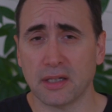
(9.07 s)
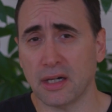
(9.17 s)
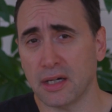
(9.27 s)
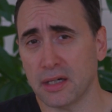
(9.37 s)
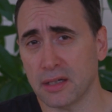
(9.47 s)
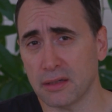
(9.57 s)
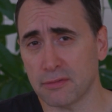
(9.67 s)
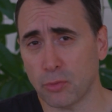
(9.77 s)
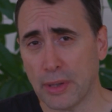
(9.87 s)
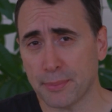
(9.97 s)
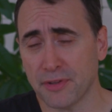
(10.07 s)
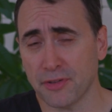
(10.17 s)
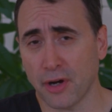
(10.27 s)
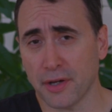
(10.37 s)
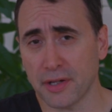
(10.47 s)
of web
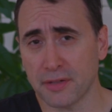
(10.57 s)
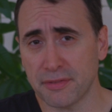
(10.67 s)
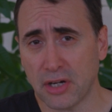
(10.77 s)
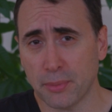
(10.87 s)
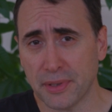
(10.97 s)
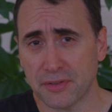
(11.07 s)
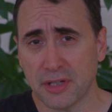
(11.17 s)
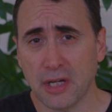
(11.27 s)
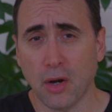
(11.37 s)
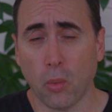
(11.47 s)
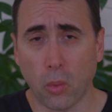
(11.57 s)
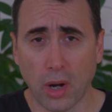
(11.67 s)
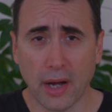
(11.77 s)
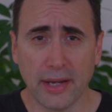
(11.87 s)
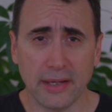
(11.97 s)
design and development.
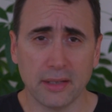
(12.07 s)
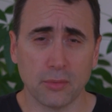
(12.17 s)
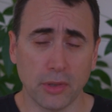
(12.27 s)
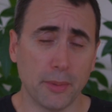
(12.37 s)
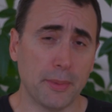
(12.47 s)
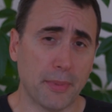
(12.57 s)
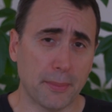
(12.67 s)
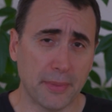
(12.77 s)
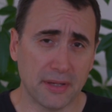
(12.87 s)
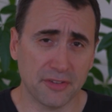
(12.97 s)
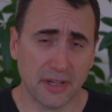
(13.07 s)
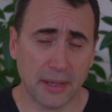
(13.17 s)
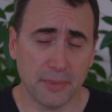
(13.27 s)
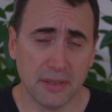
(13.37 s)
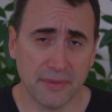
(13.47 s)
Why? What do I mean by
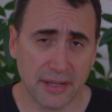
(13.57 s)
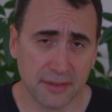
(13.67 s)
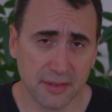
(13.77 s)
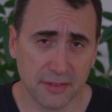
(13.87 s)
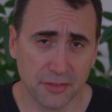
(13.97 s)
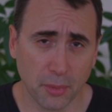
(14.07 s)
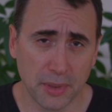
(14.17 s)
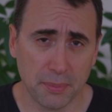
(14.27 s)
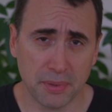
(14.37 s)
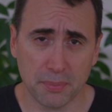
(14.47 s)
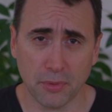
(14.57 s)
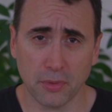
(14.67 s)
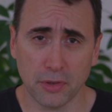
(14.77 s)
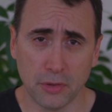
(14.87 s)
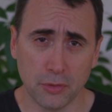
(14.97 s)
mainstay? I mean that so many
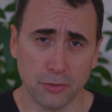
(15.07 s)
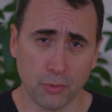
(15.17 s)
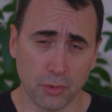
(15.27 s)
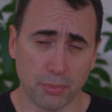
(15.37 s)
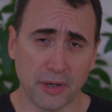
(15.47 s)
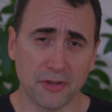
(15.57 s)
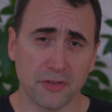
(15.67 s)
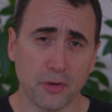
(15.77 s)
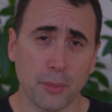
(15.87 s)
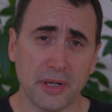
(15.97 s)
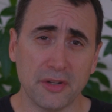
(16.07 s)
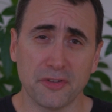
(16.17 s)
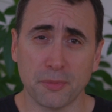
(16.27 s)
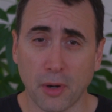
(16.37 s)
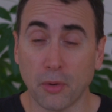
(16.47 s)
people use WordPress, so many
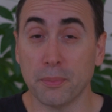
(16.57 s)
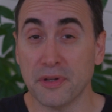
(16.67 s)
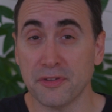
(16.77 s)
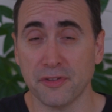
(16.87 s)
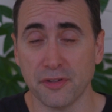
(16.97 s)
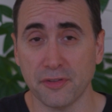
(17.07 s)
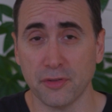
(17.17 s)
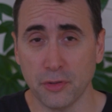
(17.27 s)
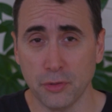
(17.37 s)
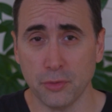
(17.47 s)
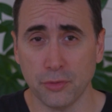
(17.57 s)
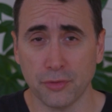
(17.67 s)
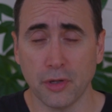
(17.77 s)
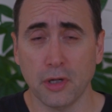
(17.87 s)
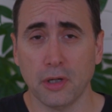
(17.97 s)
small businesses use